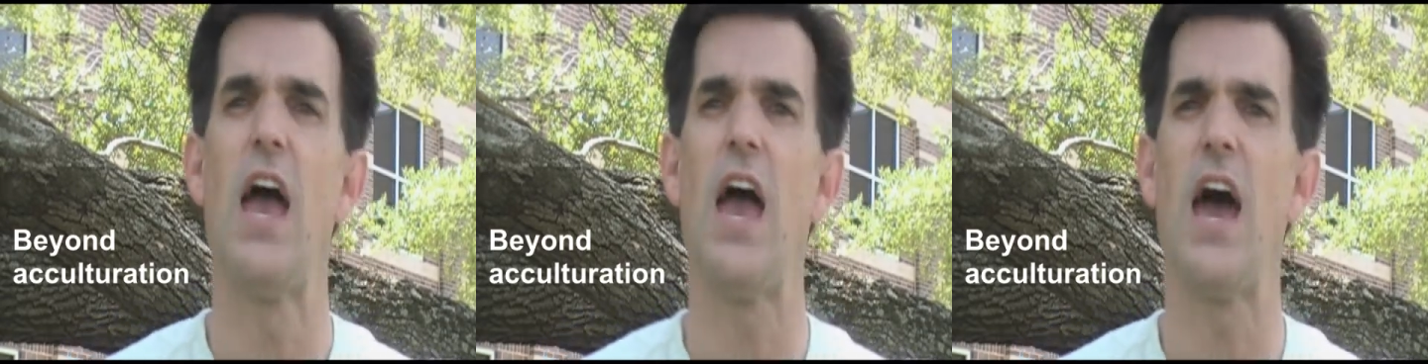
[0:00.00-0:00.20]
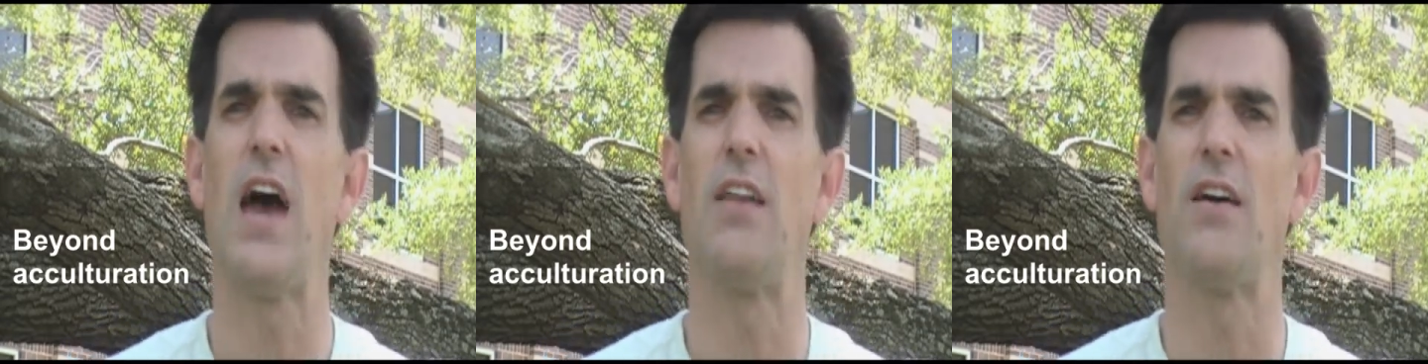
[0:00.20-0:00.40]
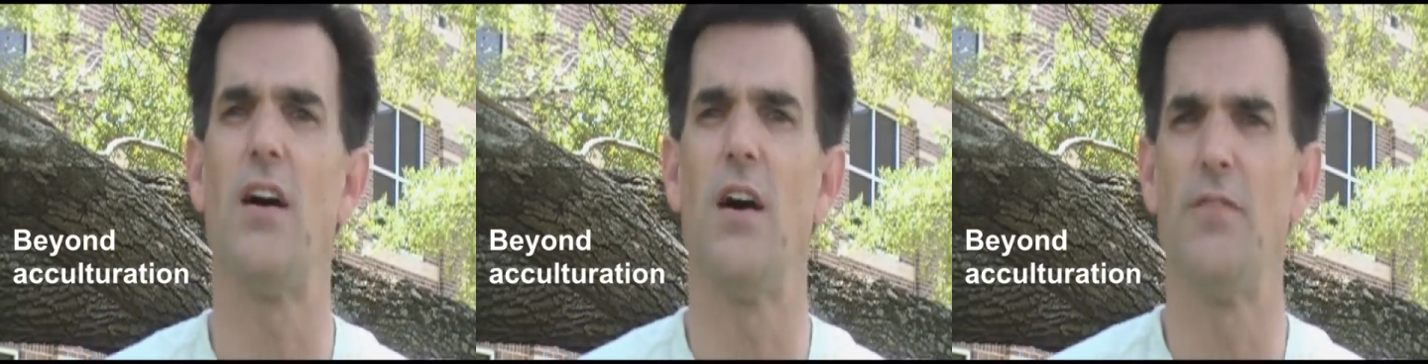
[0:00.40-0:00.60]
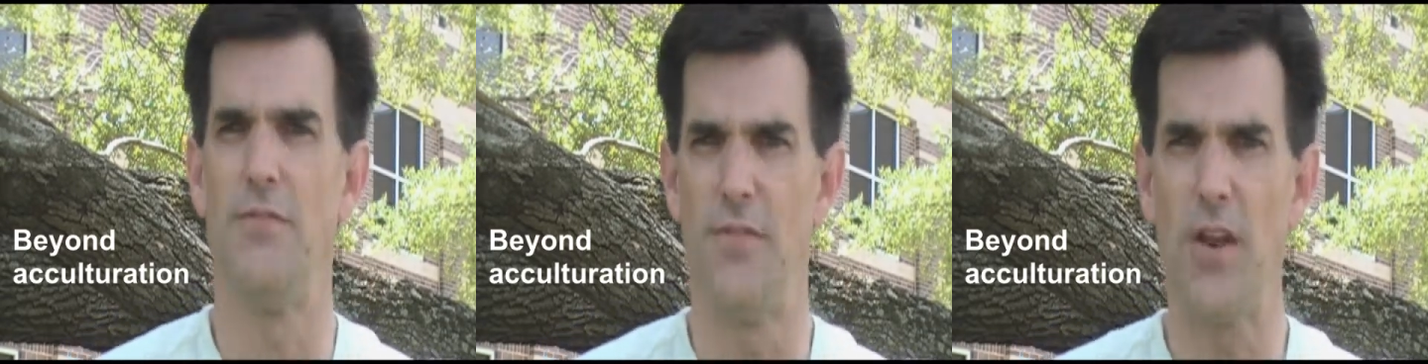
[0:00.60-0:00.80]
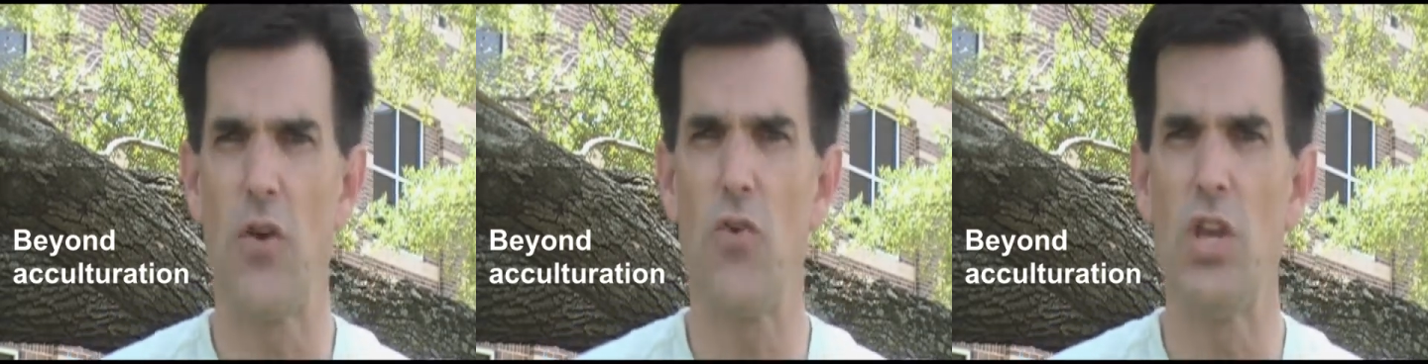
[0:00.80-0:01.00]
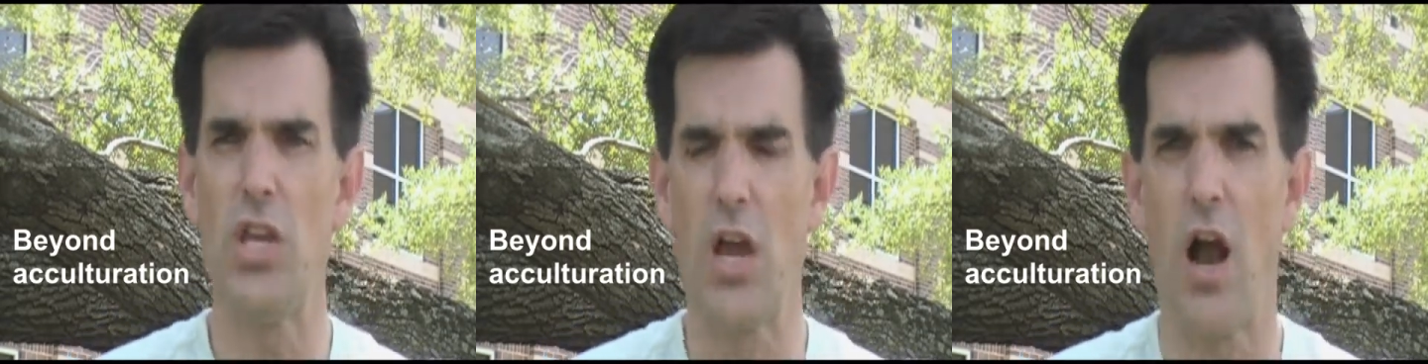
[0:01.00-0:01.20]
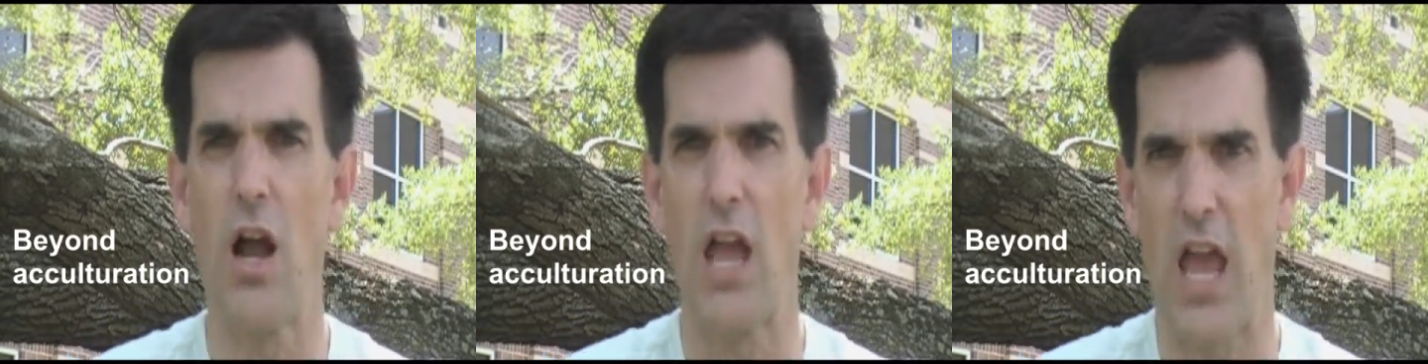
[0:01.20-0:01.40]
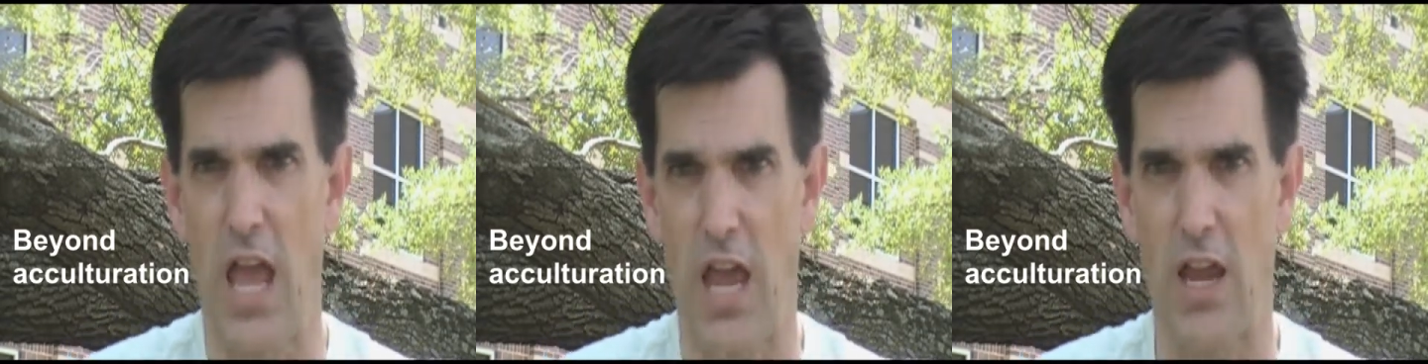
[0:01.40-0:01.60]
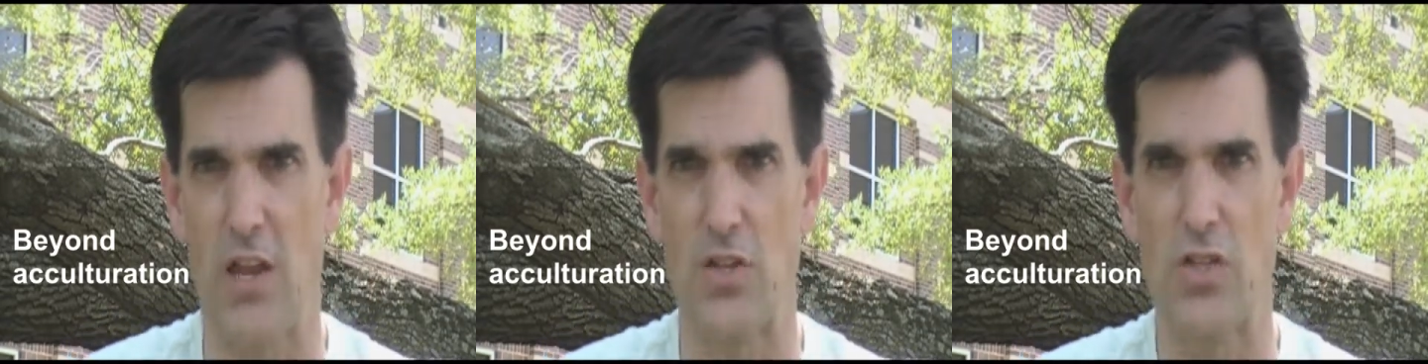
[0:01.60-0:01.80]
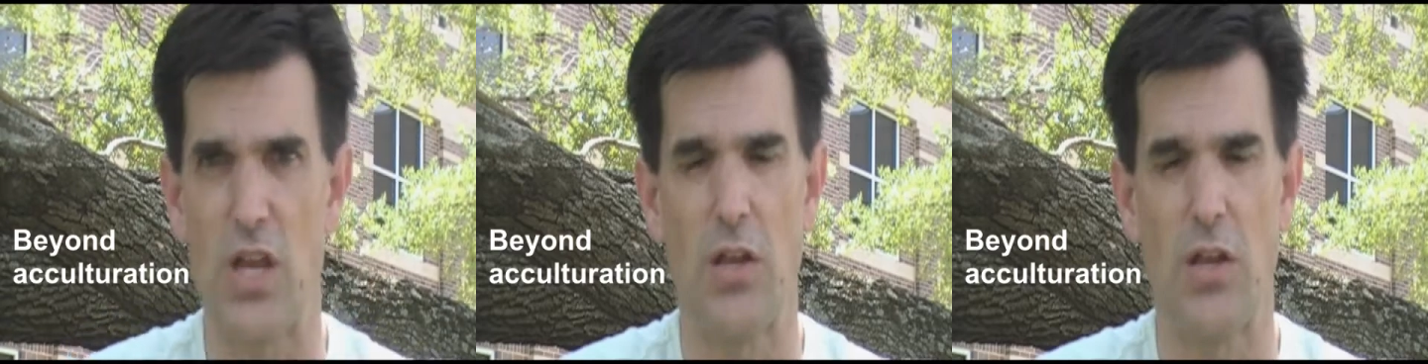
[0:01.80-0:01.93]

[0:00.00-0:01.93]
at a very young age,